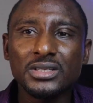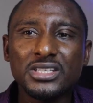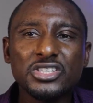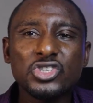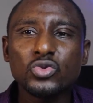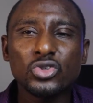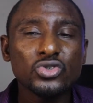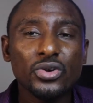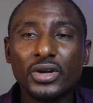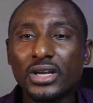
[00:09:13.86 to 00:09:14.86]
This is not
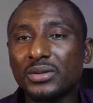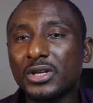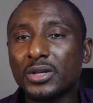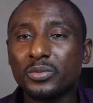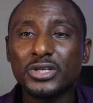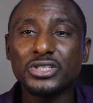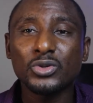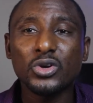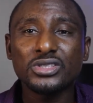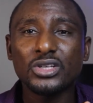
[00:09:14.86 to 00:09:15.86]
your regular database
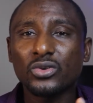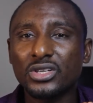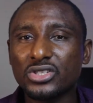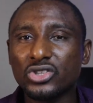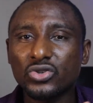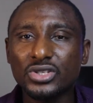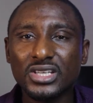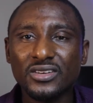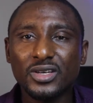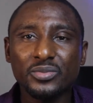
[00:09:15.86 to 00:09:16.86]
hosted on a central
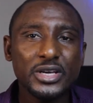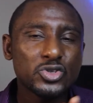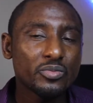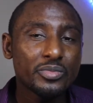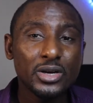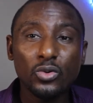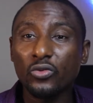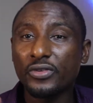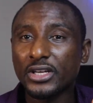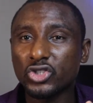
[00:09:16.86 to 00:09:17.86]
server by some bank or
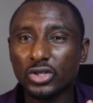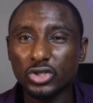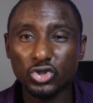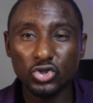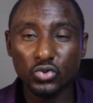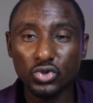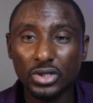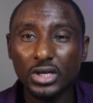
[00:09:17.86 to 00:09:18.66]
financial institution.